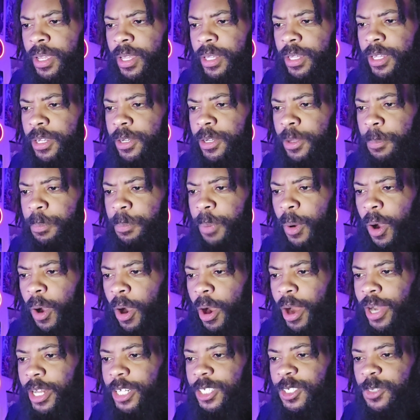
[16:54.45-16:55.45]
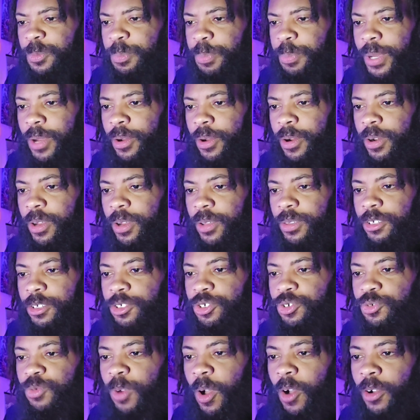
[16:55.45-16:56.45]
The departed spirit of the
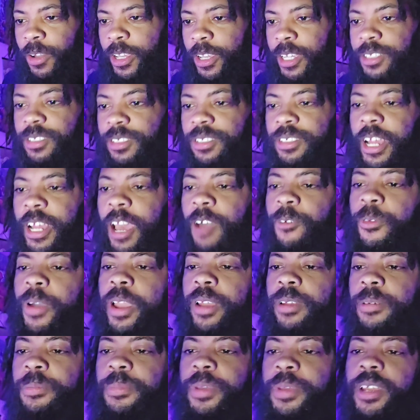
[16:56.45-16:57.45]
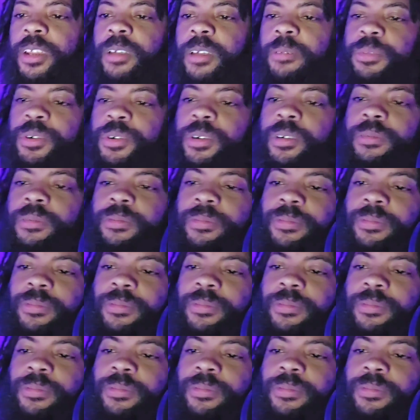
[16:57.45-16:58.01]
strongest. Now, wait a minute, bro.